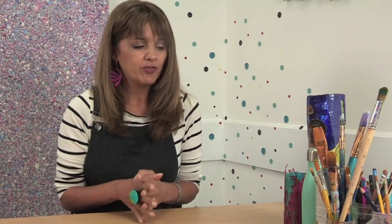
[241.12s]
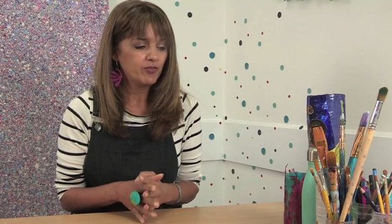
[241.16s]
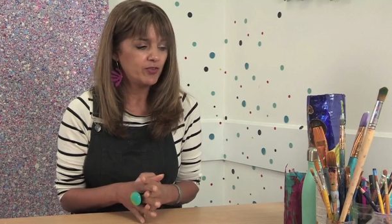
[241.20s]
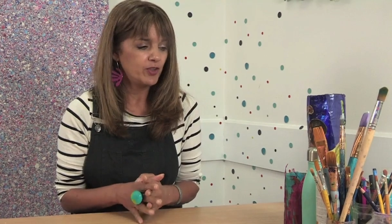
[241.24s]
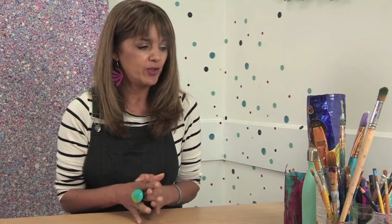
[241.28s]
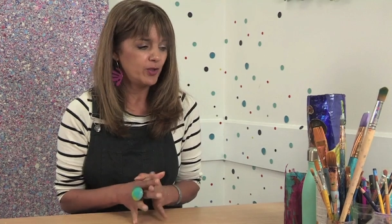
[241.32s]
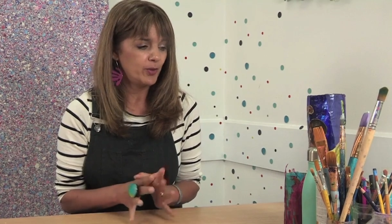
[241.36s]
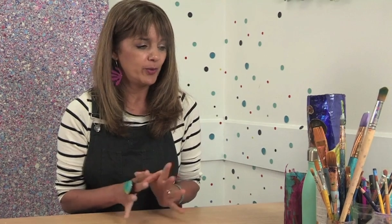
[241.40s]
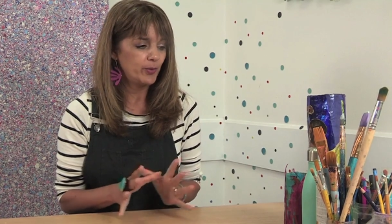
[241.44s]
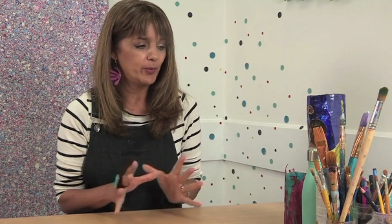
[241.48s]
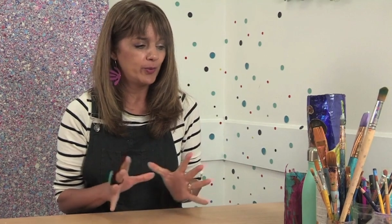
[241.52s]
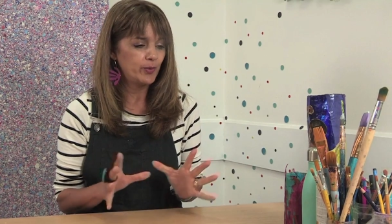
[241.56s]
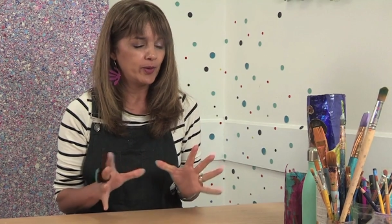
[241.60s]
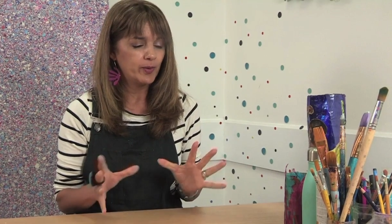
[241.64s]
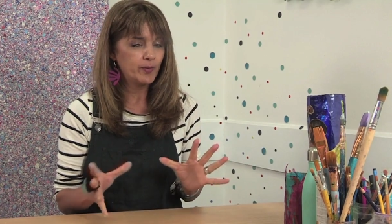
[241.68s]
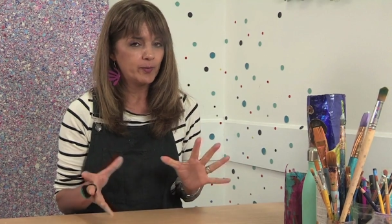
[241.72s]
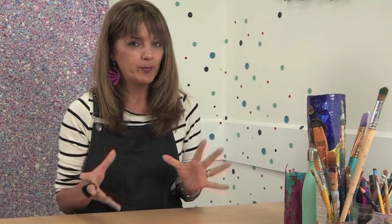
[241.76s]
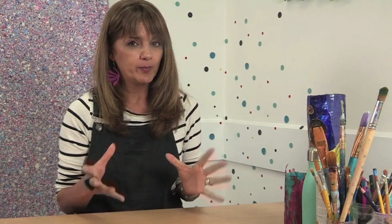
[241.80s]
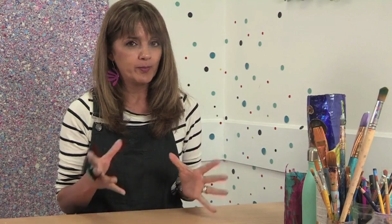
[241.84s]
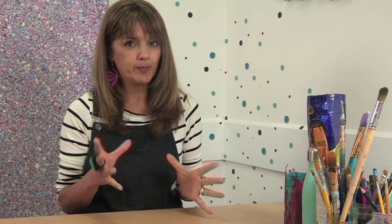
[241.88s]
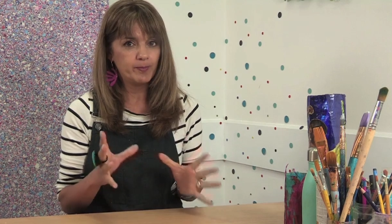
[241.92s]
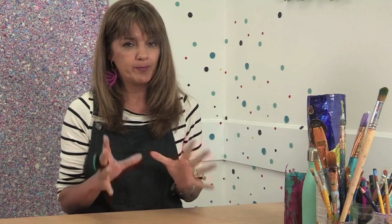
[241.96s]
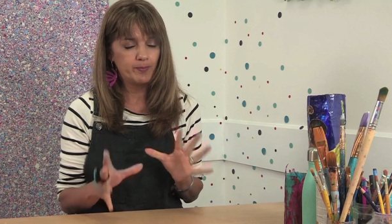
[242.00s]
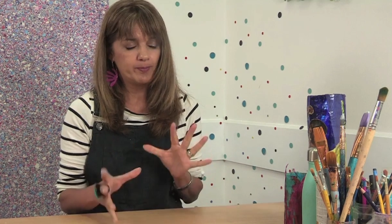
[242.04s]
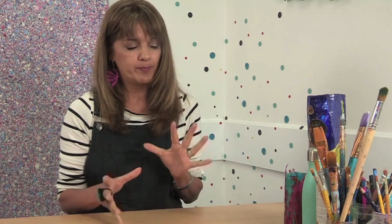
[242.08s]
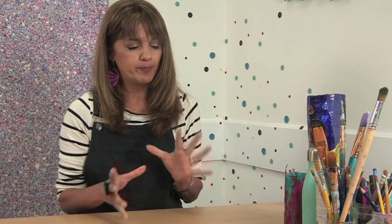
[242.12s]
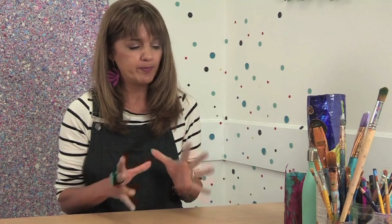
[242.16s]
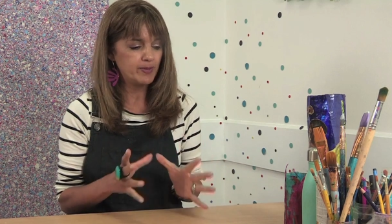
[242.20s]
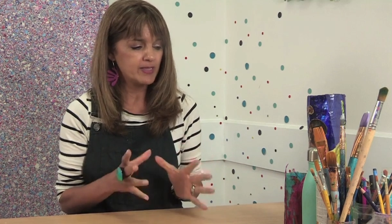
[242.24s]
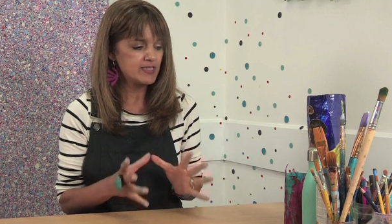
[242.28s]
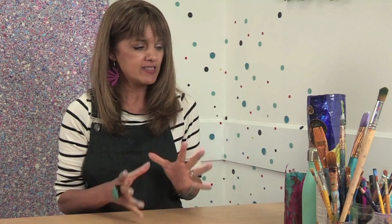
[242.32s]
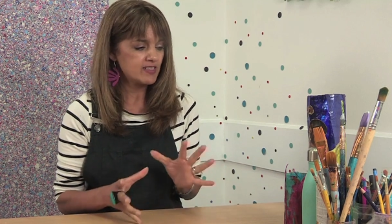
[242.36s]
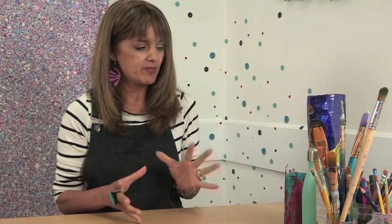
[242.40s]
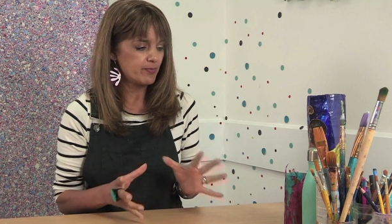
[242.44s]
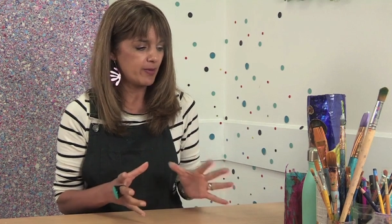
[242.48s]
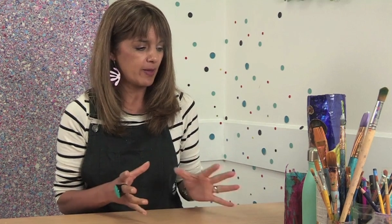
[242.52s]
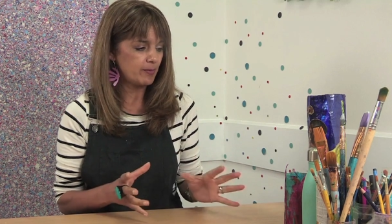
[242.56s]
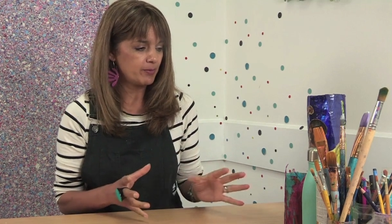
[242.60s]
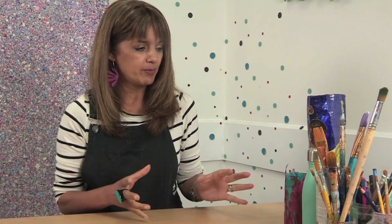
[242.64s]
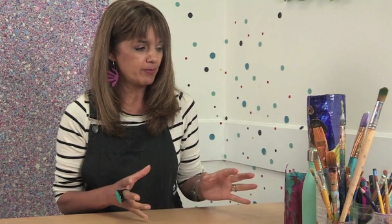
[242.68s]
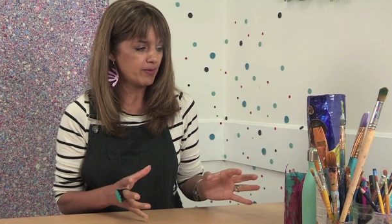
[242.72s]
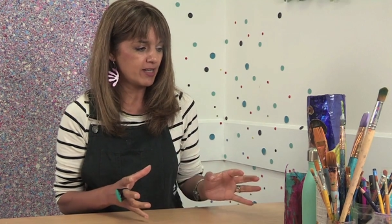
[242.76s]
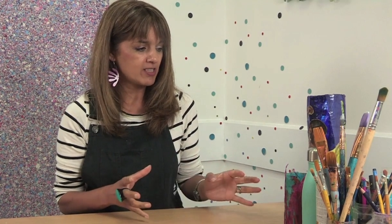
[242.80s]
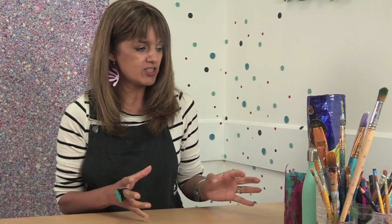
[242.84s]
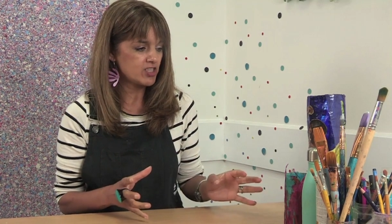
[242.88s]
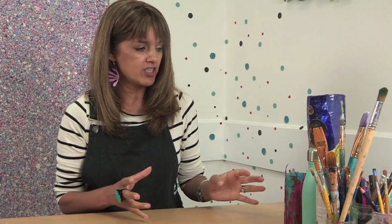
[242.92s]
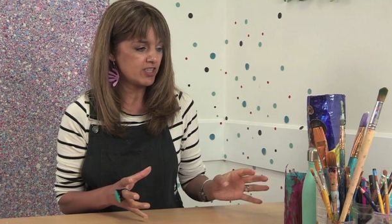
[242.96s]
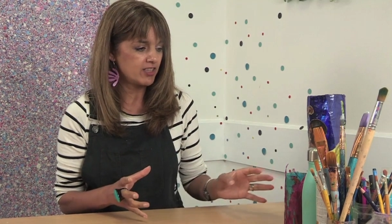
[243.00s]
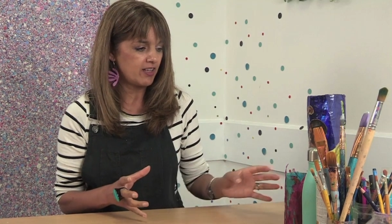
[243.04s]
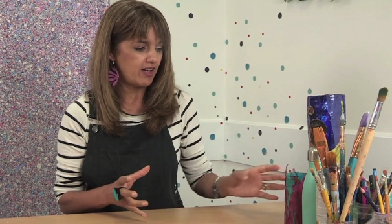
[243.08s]
a few bits of paper
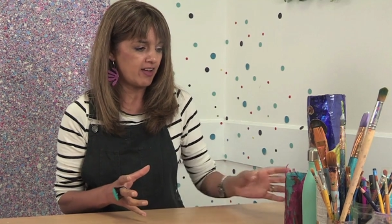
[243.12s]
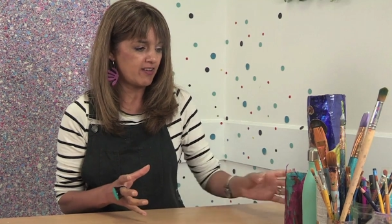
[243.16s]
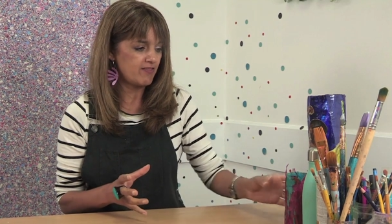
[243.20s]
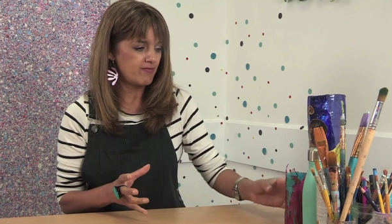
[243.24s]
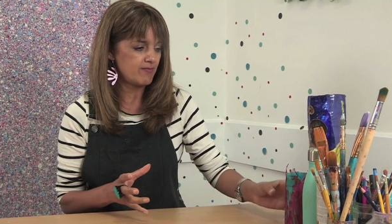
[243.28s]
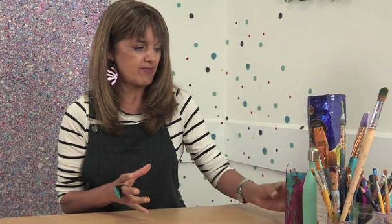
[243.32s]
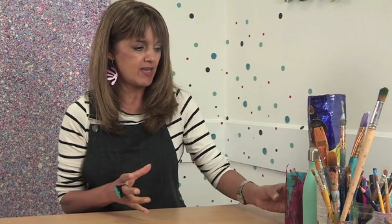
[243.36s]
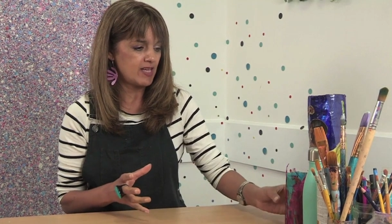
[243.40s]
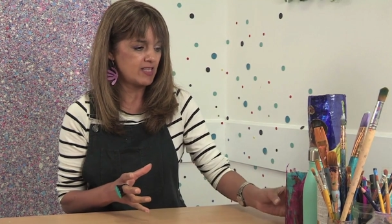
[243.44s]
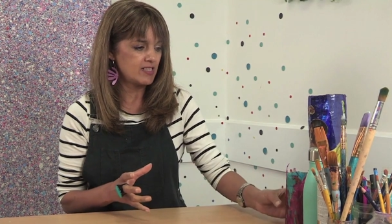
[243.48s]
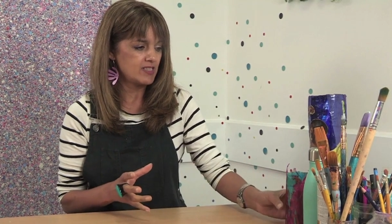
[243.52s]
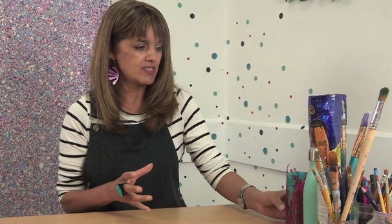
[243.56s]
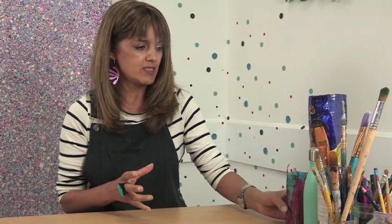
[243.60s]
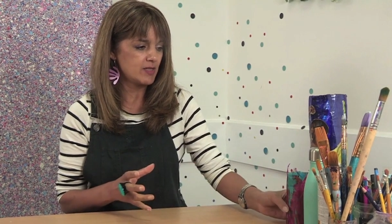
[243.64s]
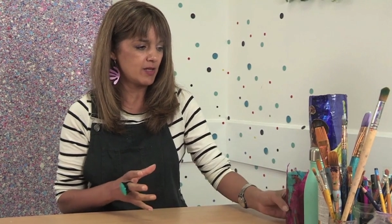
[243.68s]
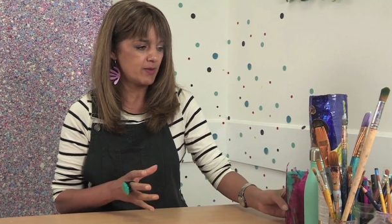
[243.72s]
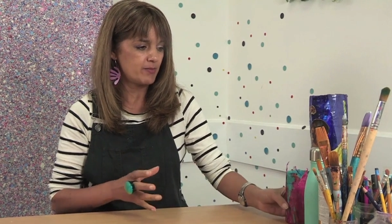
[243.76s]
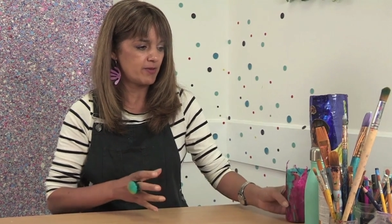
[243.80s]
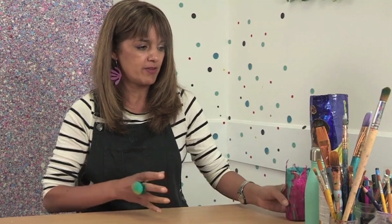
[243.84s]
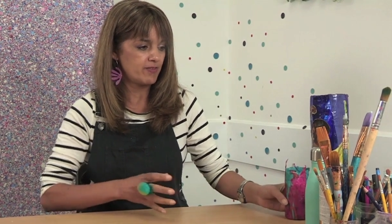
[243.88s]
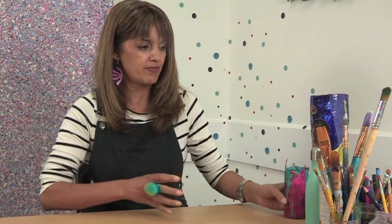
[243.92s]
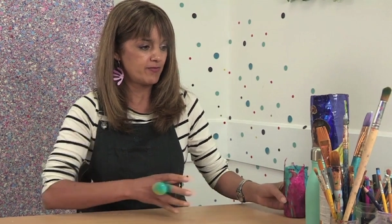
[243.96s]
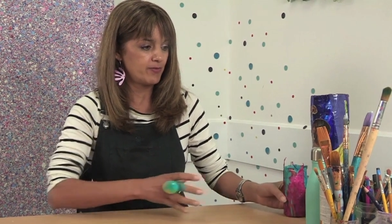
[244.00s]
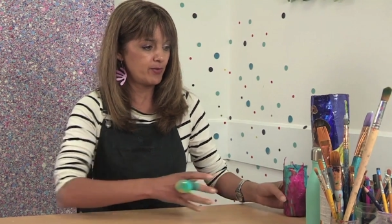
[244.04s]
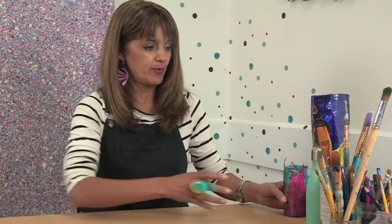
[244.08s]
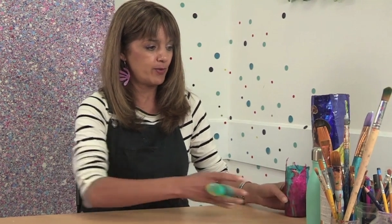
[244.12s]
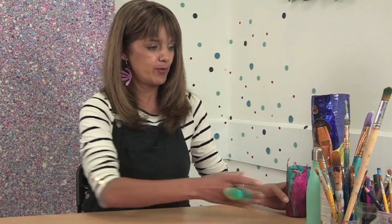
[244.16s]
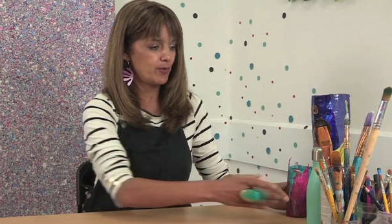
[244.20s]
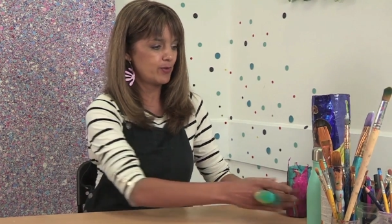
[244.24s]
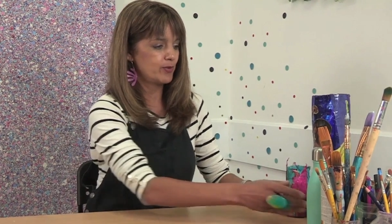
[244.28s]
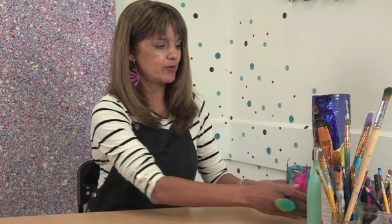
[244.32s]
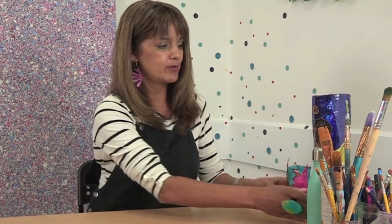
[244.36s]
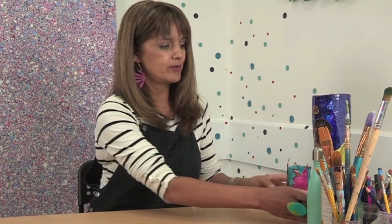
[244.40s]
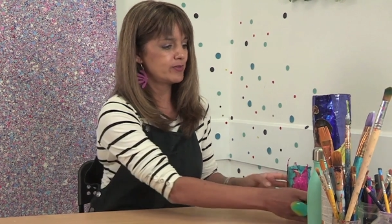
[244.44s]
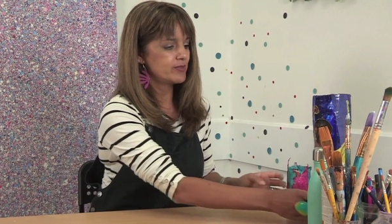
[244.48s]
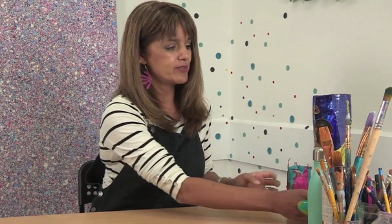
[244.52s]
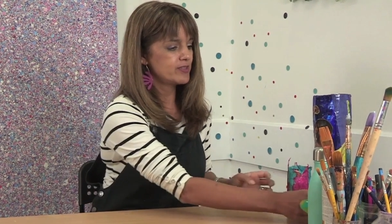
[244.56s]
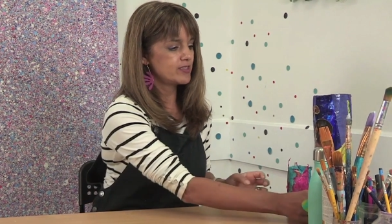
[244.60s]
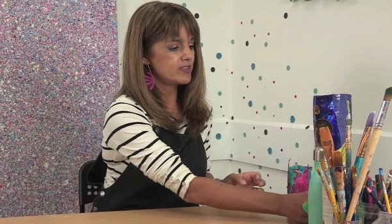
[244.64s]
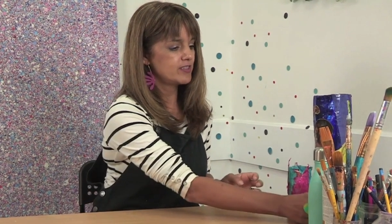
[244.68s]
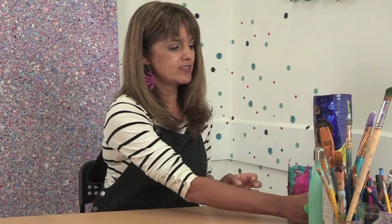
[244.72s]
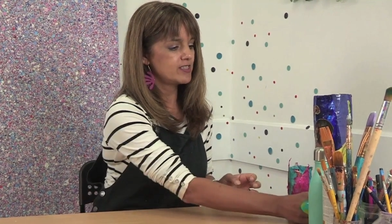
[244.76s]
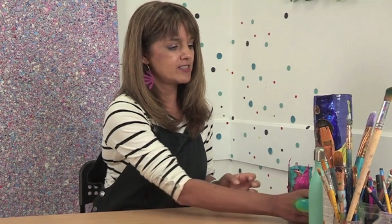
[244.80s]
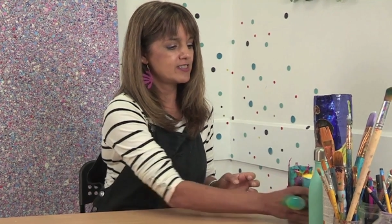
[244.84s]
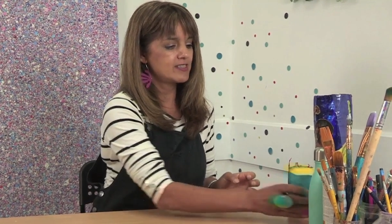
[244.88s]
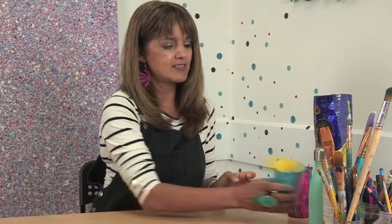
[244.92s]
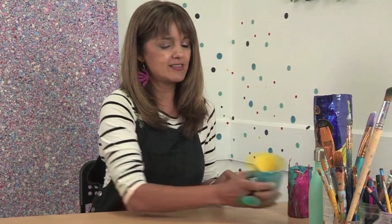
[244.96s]
mache that I've made before. So